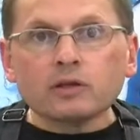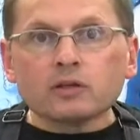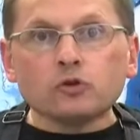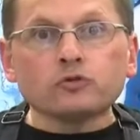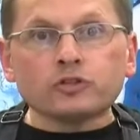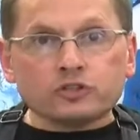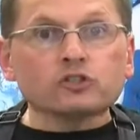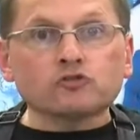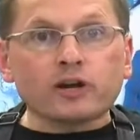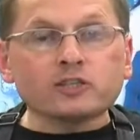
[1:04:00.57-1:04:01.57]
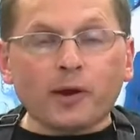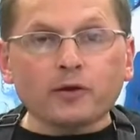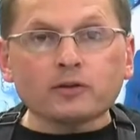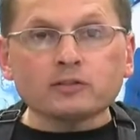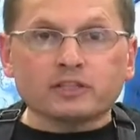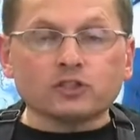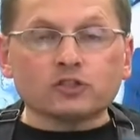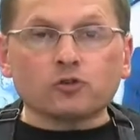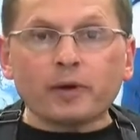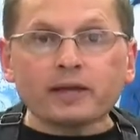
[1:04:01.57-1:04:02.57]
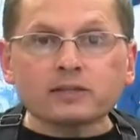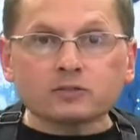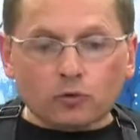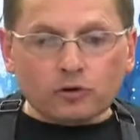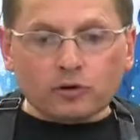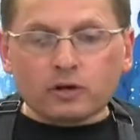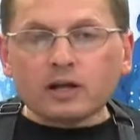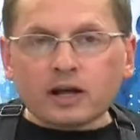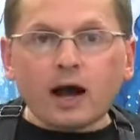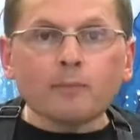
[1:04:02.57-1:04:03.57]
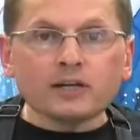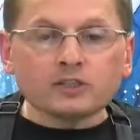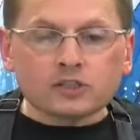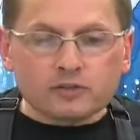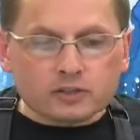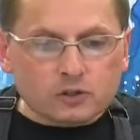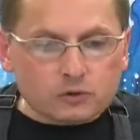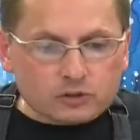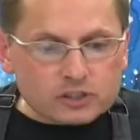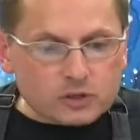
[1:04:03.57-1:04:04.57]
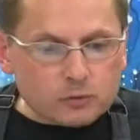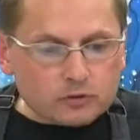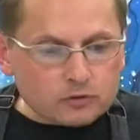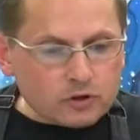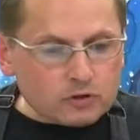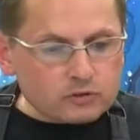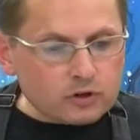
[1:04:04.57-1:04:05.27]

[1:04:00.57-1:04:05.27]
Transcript: using just transparents and just opaques, or combination of the two, and just see what the results